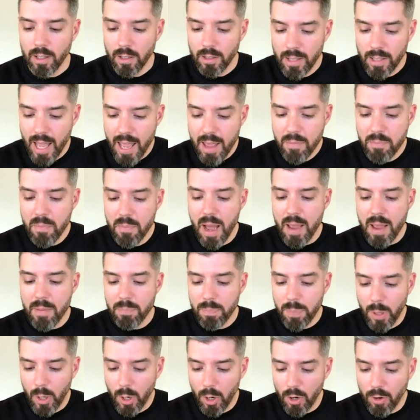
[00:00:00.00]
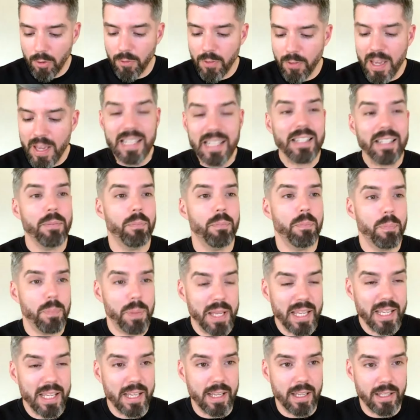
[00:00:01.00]
Let my perfect
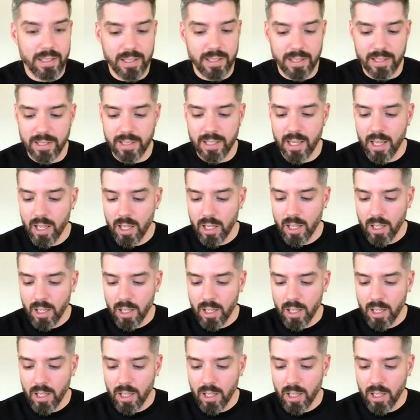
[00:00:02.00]
peace